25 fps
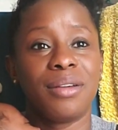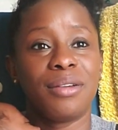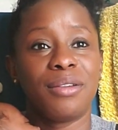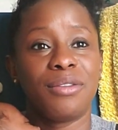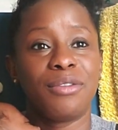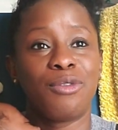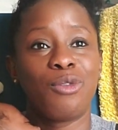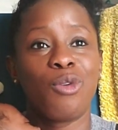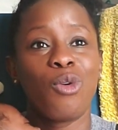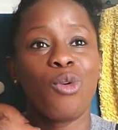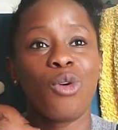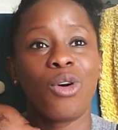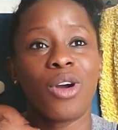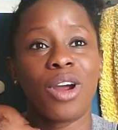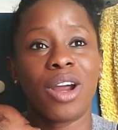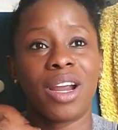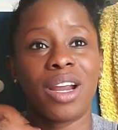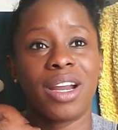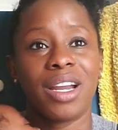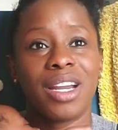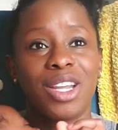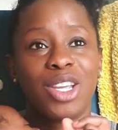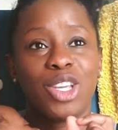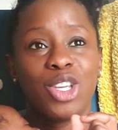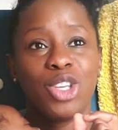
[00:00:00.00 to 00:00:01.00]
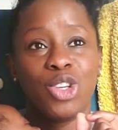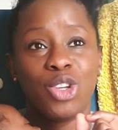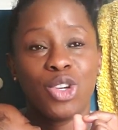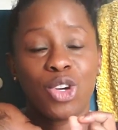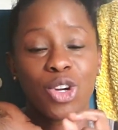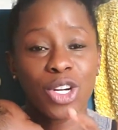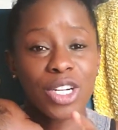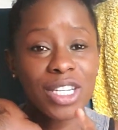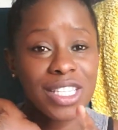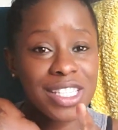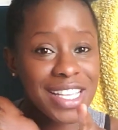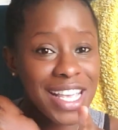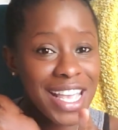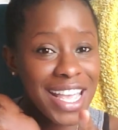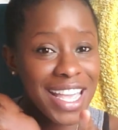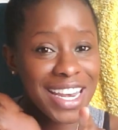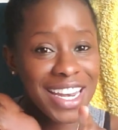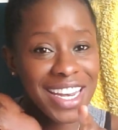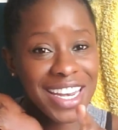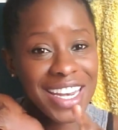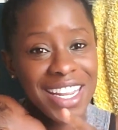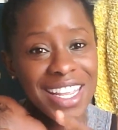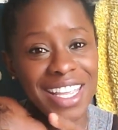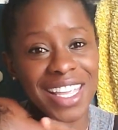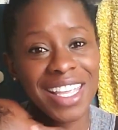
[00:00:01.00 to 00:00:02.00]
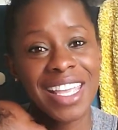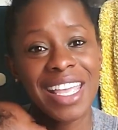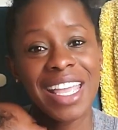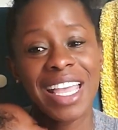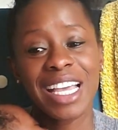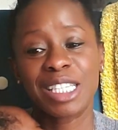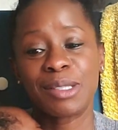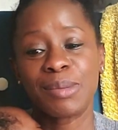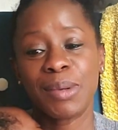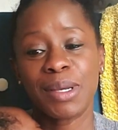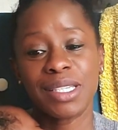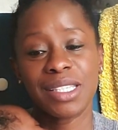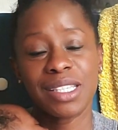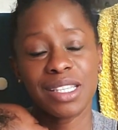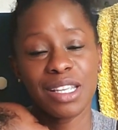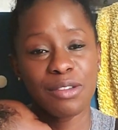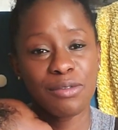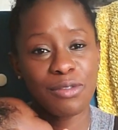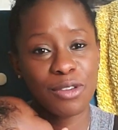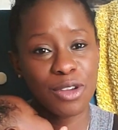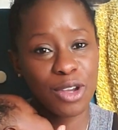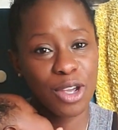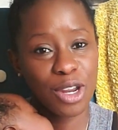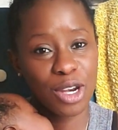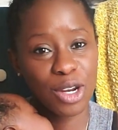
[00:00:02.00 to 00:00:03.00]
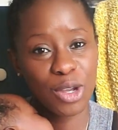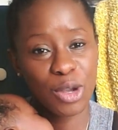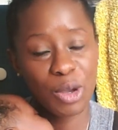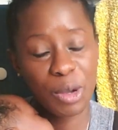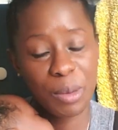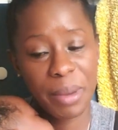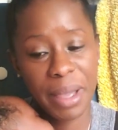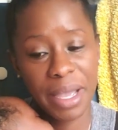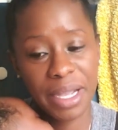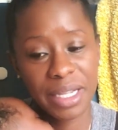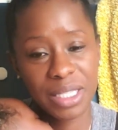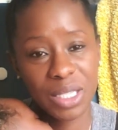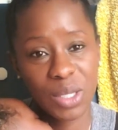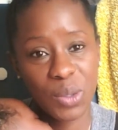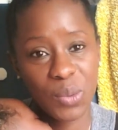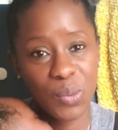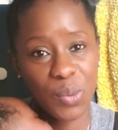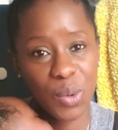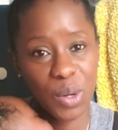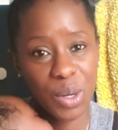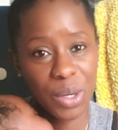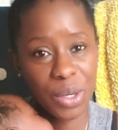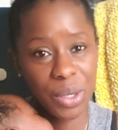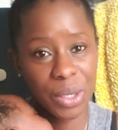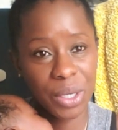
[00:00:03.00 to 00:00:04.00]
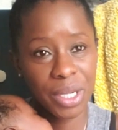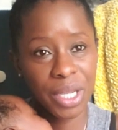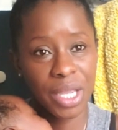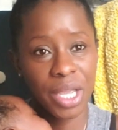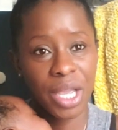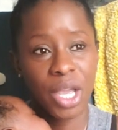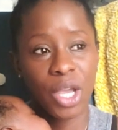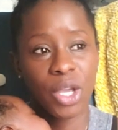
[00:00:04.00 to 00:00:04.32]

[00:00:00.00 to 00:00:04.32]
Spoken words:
for your sanity, especially if you're going to go back to work,